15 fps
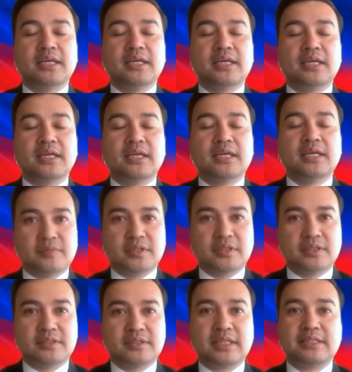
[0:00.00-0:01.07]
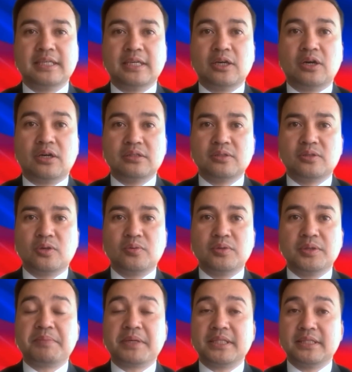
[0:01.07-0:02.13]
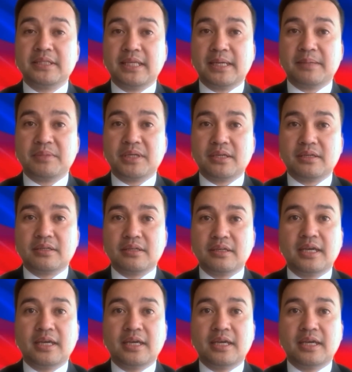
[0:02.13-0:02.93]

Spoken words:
Let me note that the ongoing pandemic